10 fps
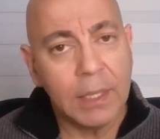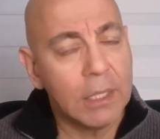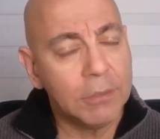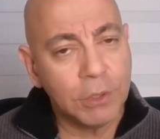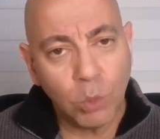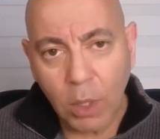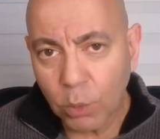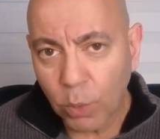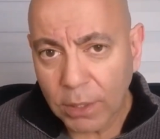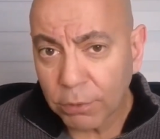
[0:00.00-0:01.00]
If you want to
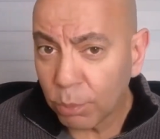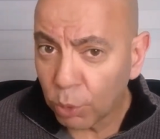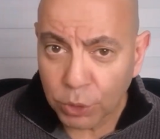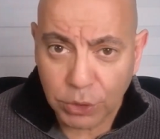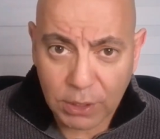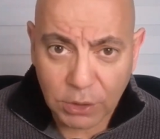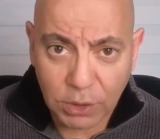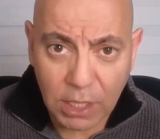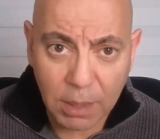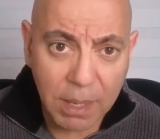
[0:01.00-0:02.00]
wait for more studies to
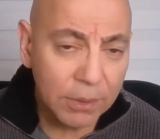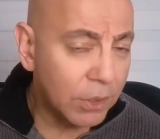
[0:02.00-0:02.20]
come out,